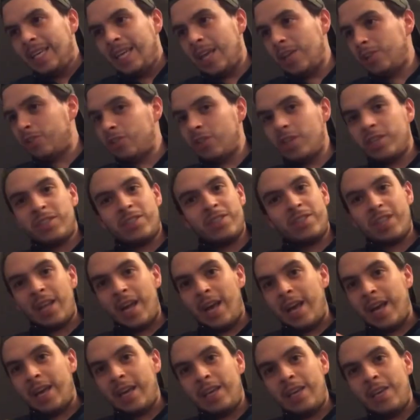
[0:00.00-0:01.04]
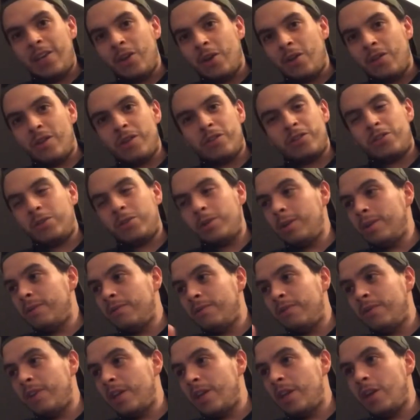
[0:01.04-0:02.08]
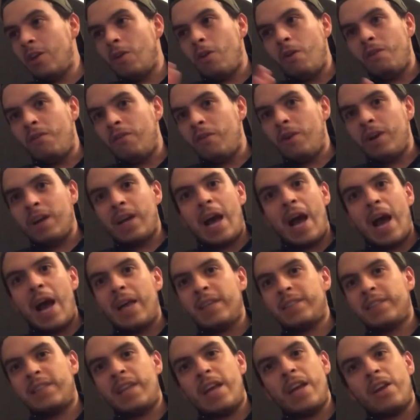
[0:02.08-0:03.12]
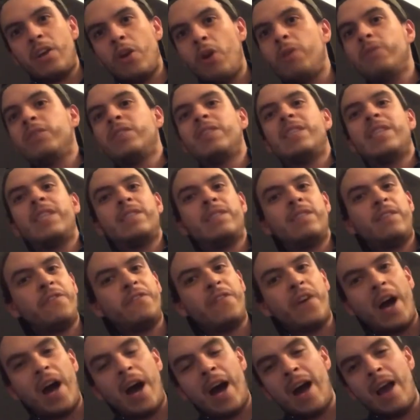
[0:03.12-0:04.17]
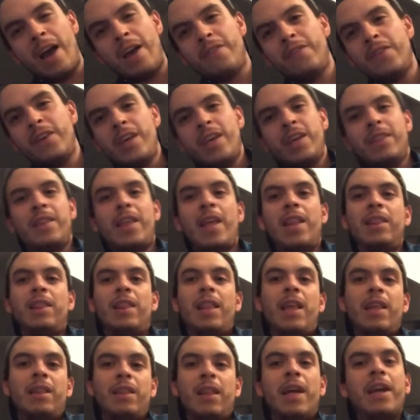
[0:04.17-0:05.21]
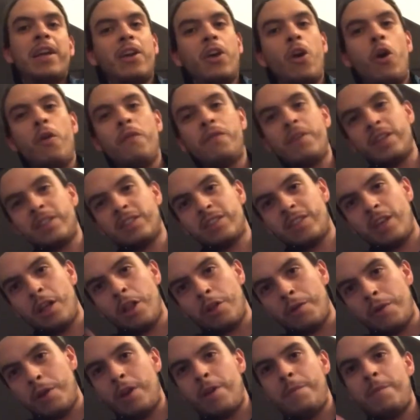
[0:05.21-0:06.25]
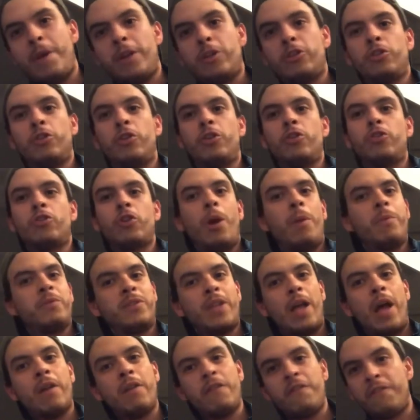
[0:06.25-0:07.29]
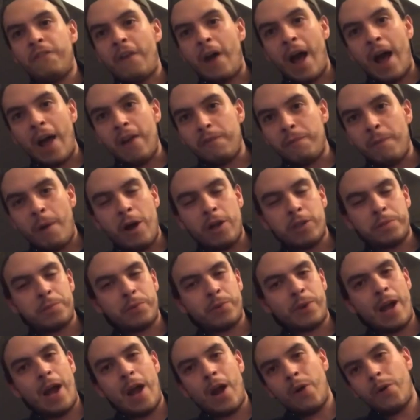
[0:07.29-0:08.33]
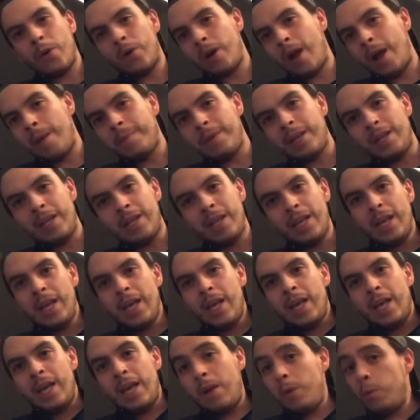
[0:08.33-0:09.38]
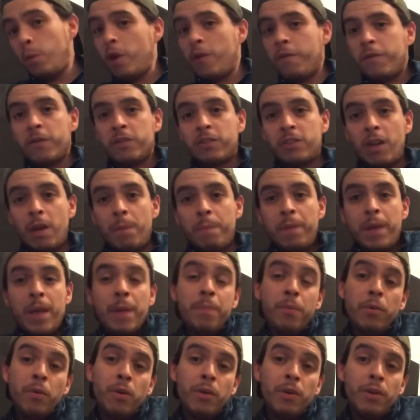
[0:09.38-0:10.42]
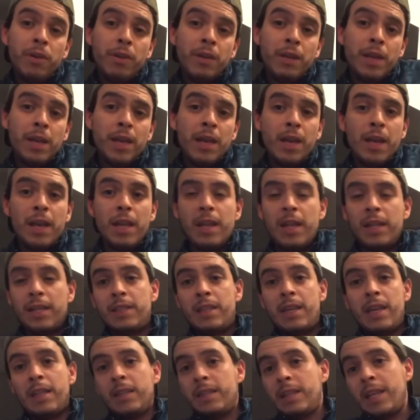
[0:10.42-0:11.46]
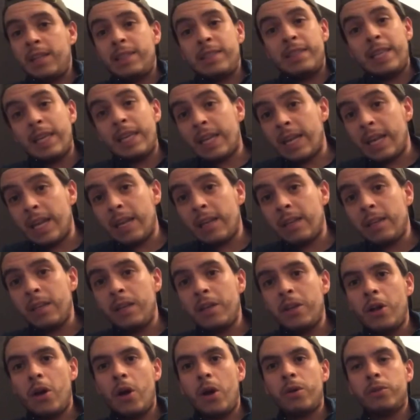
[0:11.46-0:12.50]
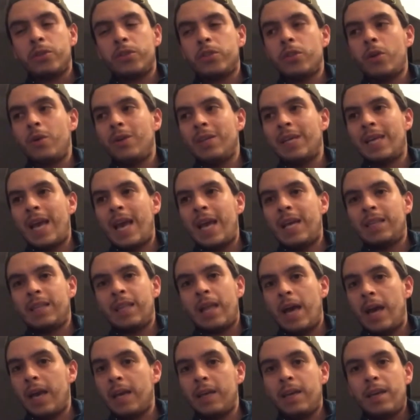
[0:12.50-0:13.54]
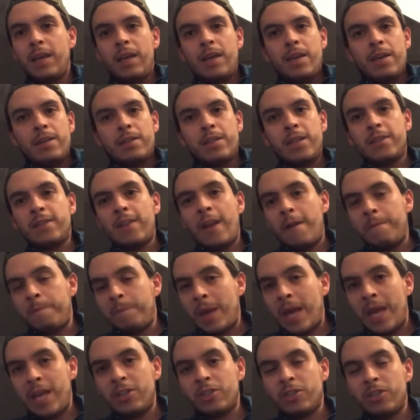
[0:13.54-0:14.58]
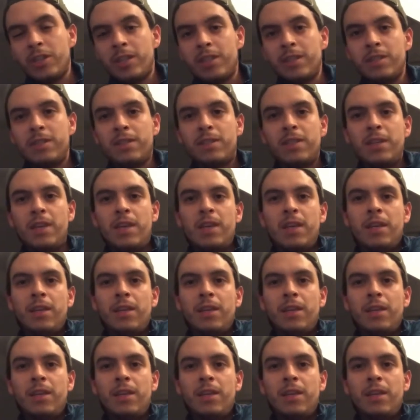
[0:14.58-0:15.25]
it's just like, there's a video of a guy saying go 65, then let go of the accelerator, make sure it drops down to 5 miles per hour. I mean, it worked for some people and it didn't, so again, like, just have patience.